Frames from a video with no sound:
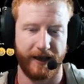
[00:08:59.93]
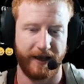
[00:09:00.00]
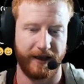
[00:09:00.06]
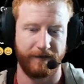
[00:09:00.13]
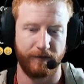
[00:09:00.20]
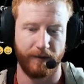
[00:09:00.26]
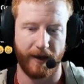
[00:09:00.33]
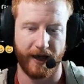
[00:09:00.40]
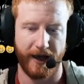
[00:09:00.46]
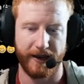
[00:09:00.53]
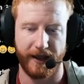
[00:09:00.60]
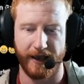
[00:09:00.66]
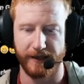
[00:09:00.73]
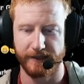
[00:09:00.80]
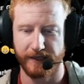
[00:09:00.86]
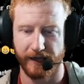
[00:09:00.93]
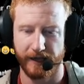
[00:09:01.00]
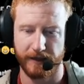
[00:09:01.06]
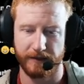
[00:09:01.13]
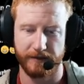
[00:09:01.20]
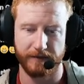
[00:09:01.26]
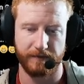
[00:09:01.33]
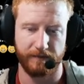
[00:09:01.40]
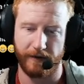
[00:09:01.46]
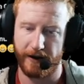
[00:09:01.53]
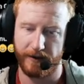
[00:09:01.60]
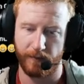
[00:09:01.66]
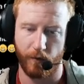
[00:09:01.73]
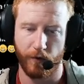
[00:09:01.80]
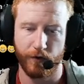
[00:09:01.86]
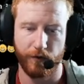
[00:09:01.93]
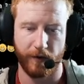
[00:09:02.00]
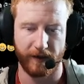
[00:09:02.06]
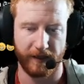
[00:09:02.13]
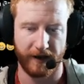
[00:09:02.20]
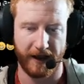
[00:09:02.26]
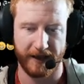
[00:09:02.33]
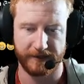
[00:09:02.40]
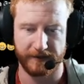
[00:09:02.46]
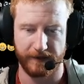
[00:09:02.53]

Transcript: If you add a second random ordering that has to